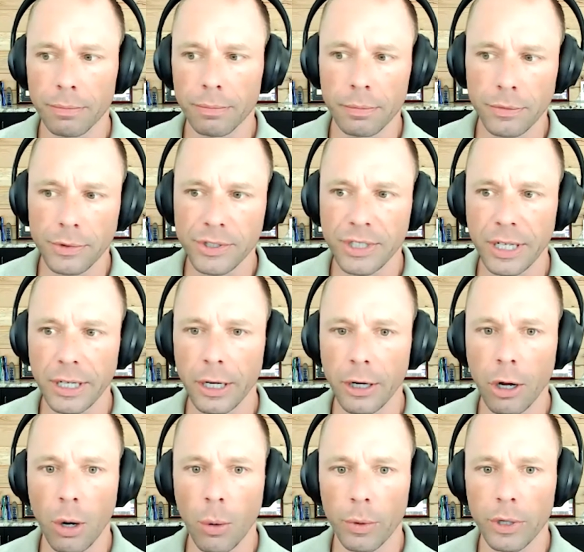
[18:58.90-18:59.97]
sitting at
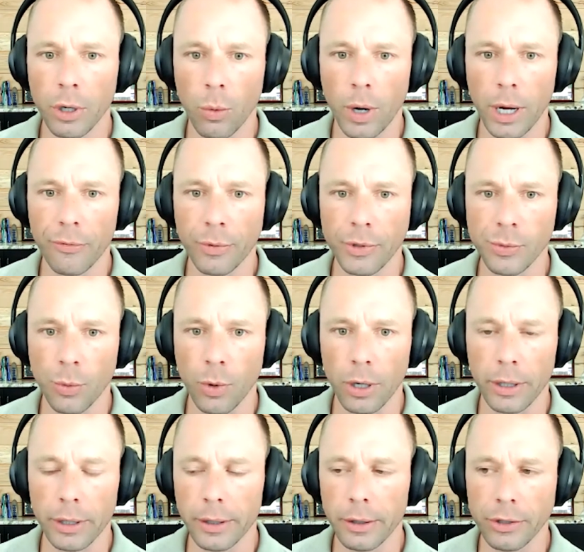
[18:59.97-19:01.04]
home when their wife was
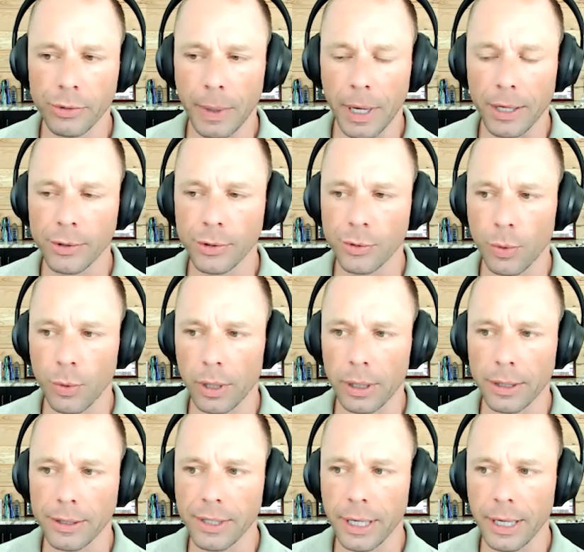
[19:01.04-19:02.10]
working or spouse was
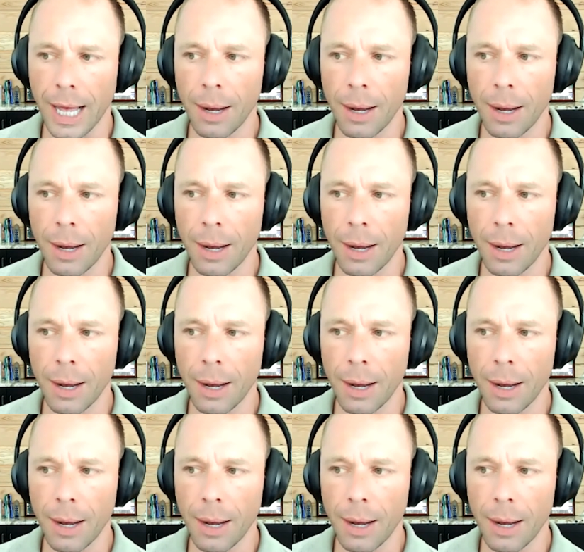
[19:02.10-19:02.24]
working. It's like, I